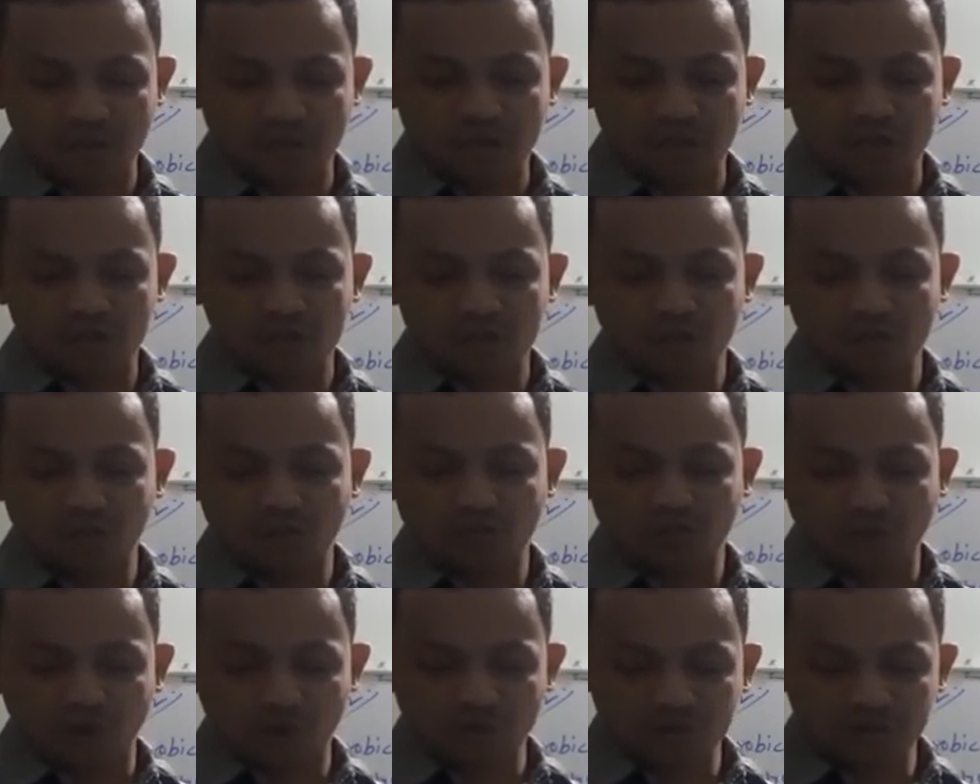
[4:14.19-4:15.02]
So
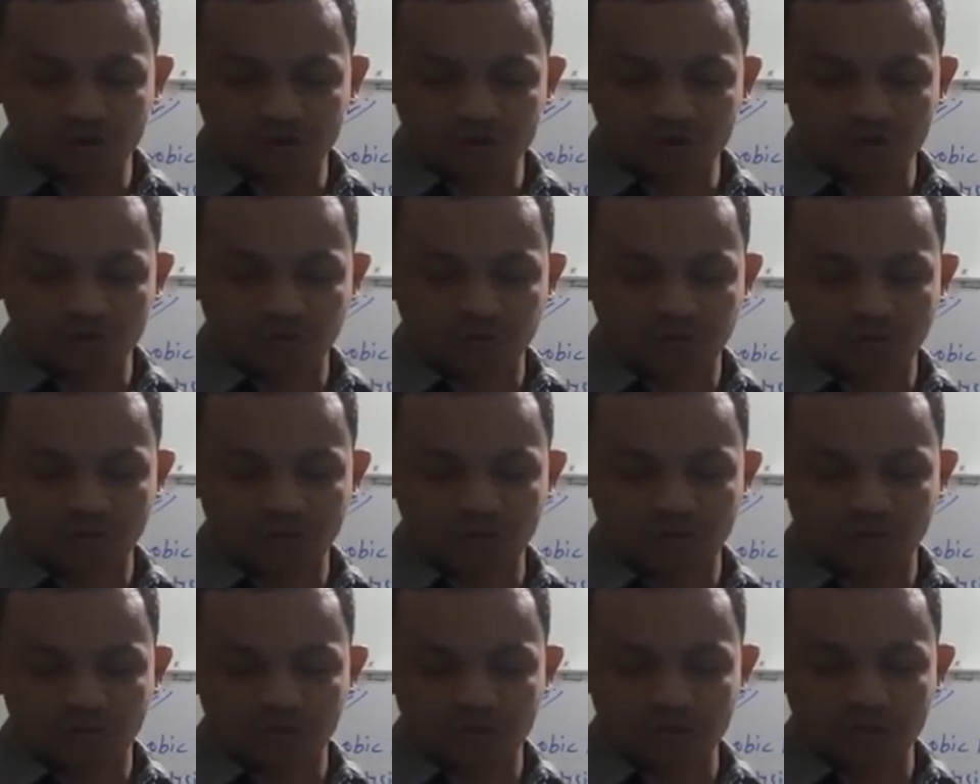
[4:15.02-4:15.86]
for this
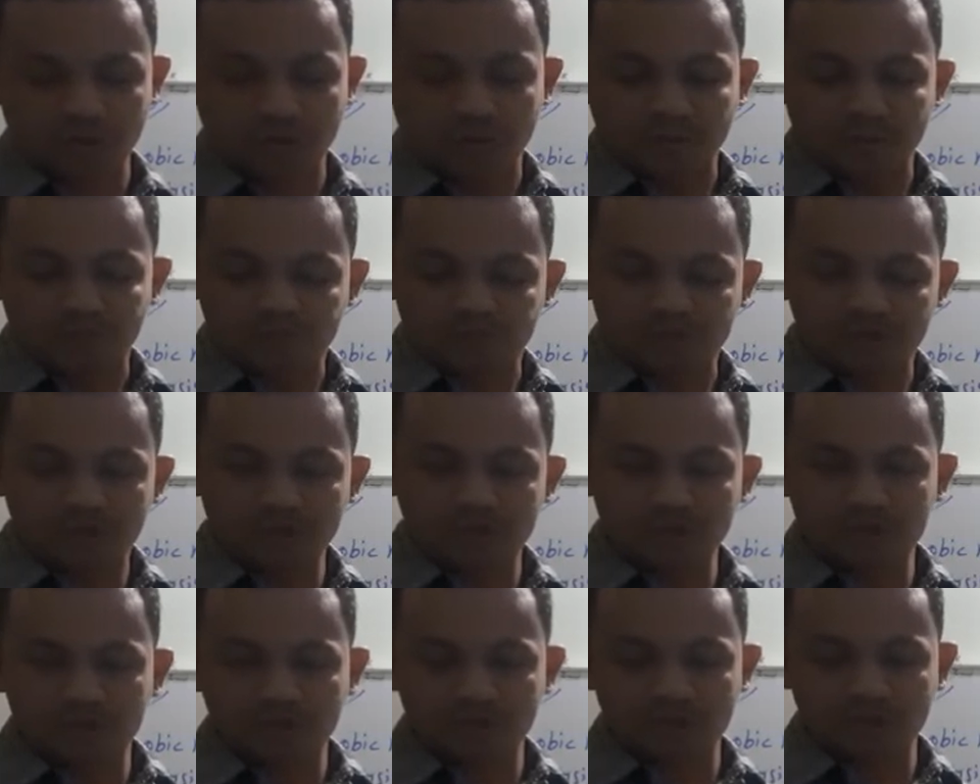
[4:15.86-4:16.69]
purpose,
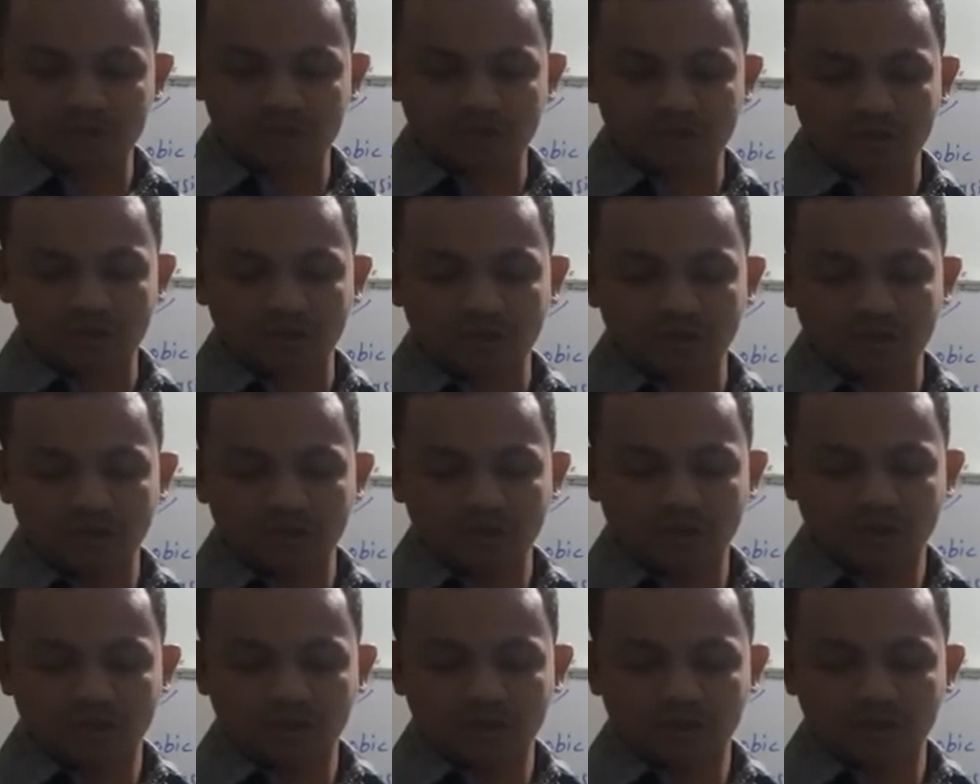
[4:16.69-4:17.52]
this
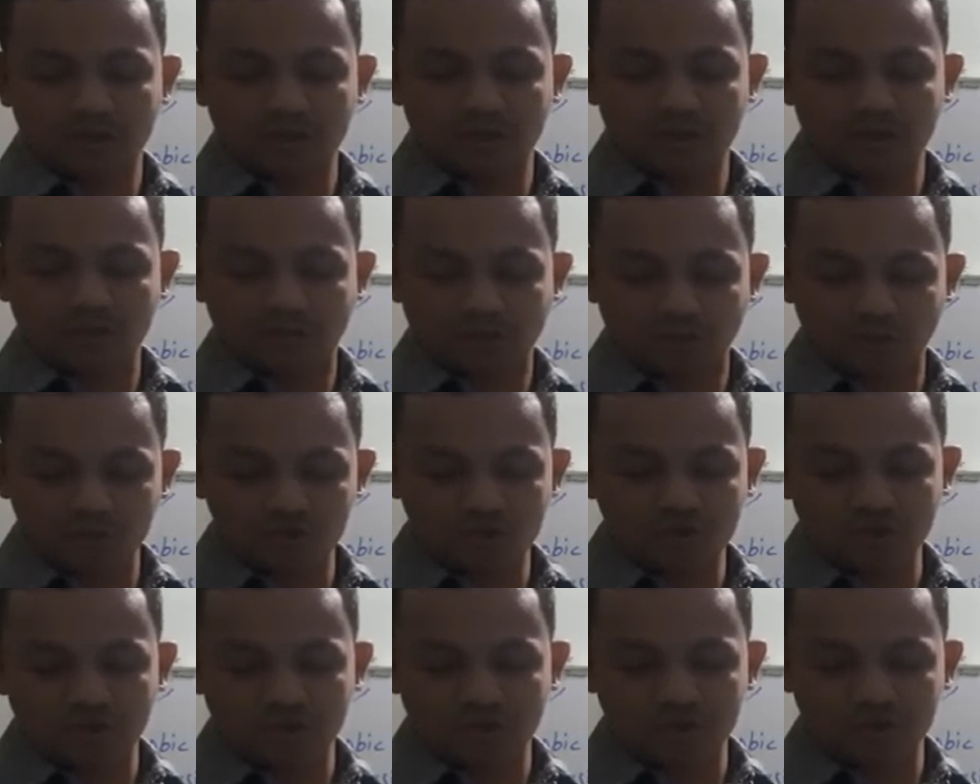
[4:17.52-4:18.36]

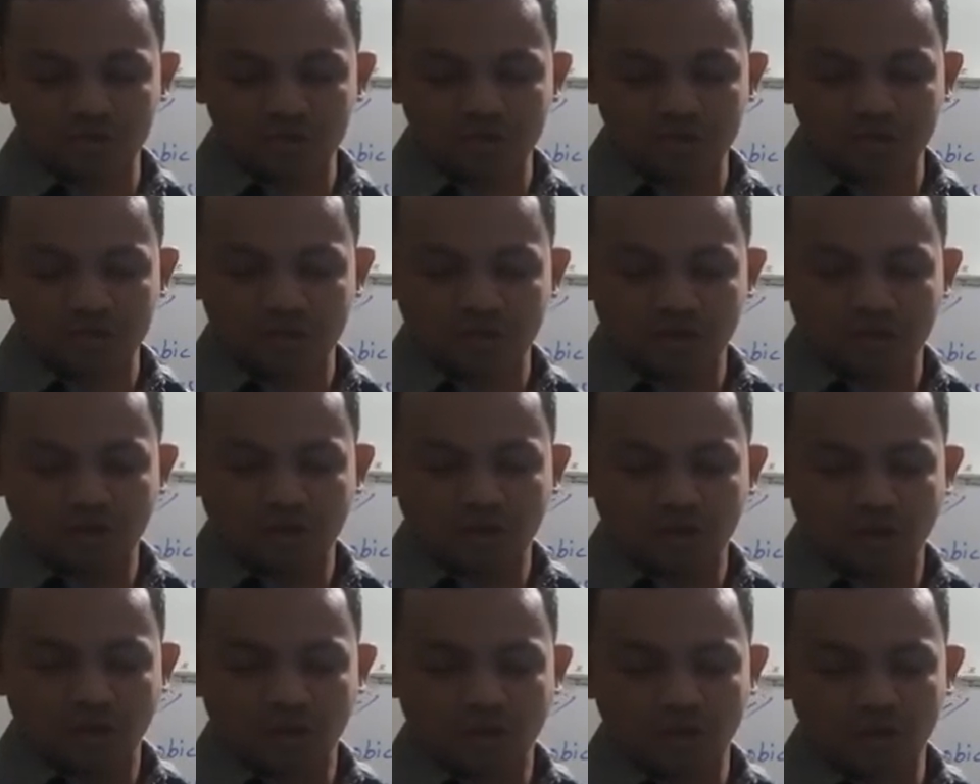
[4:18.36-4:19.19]
process
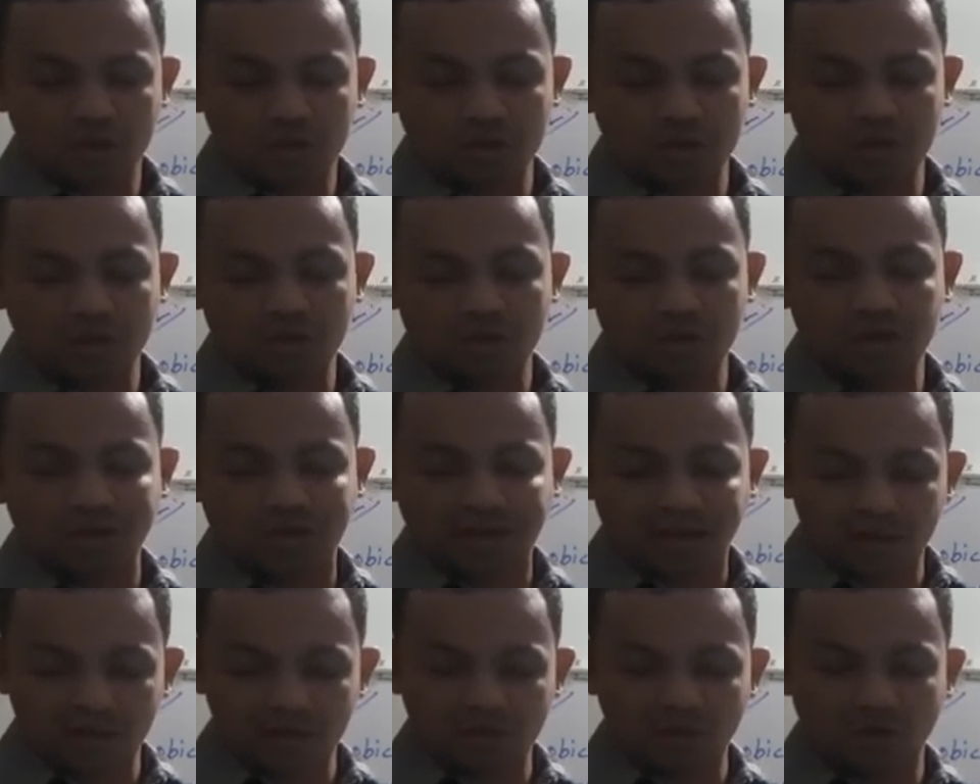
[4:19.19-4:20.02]
or
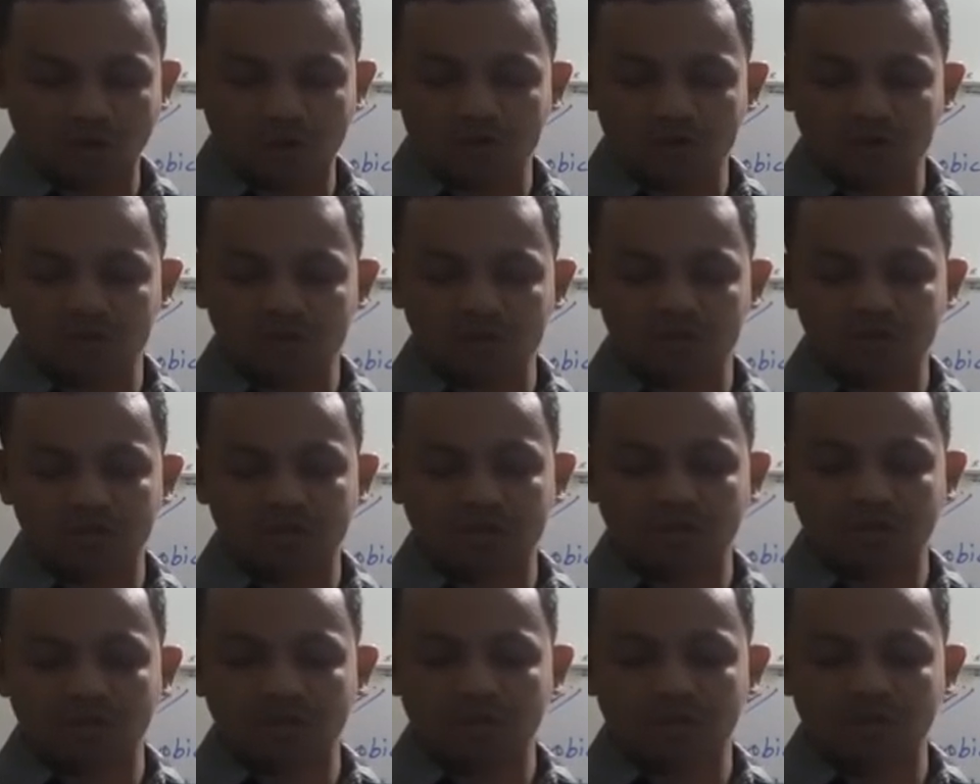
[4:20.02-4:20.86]
glycolysis,
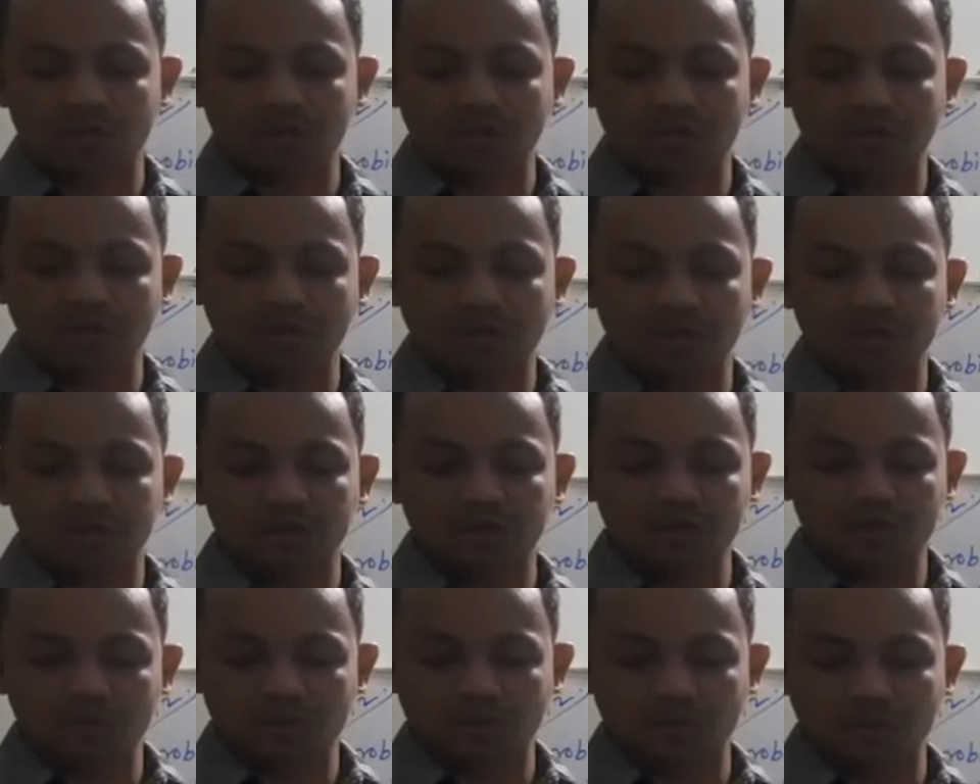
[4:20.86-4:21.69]

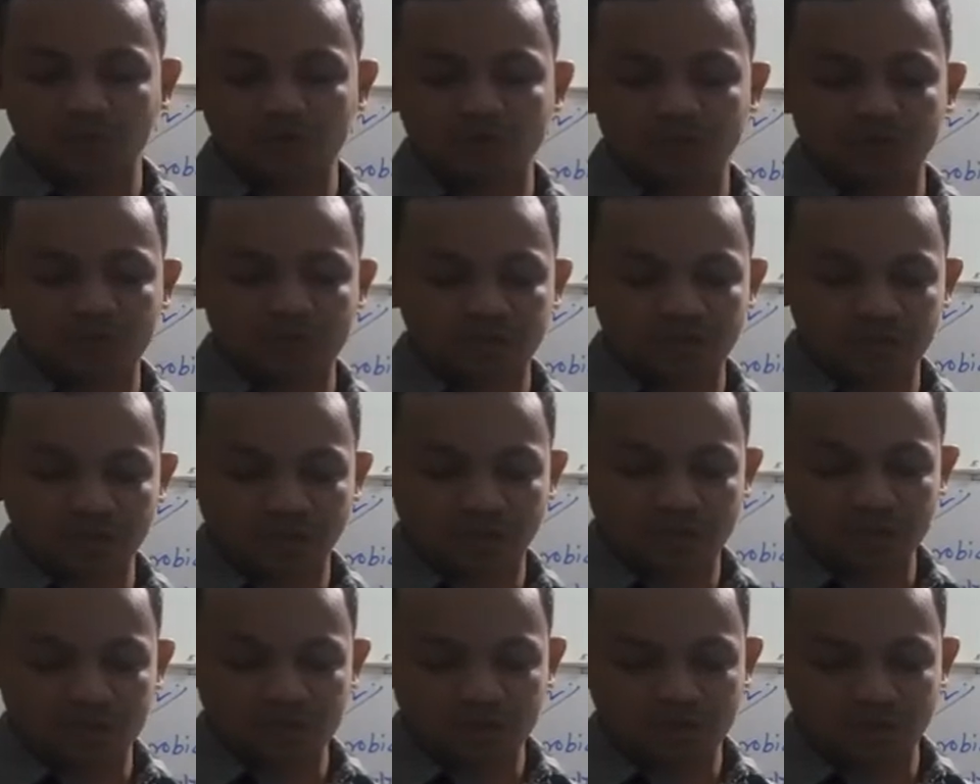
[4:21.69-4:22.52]
this process is
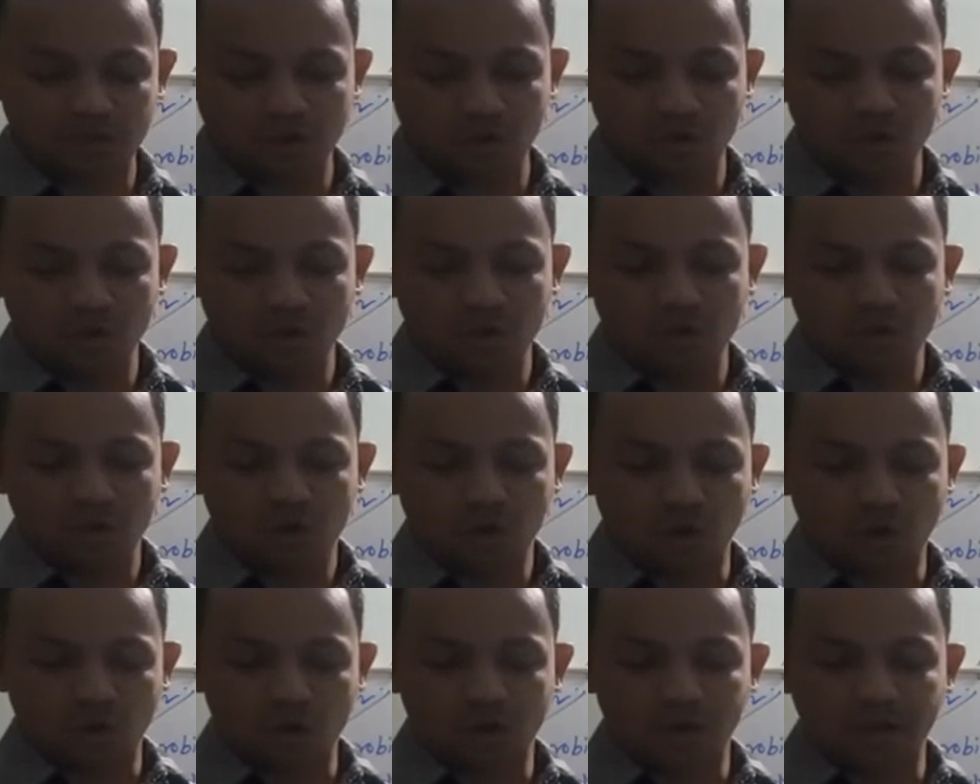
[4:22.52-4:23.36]
also
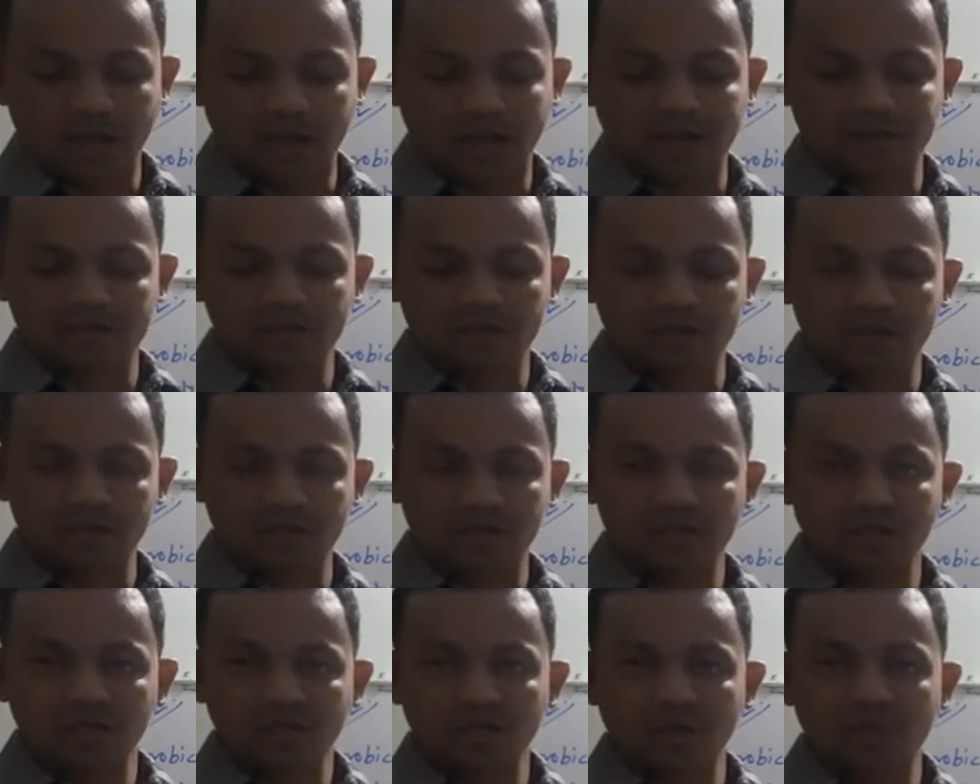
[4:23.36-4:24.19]
called as a
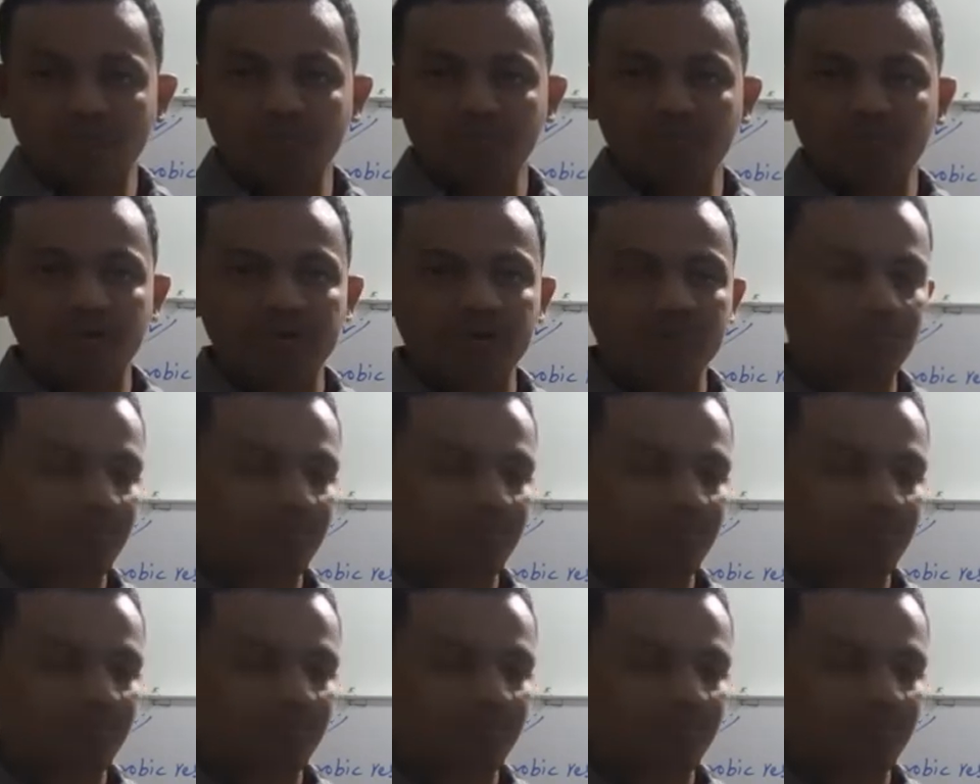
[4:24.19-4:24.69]
EMP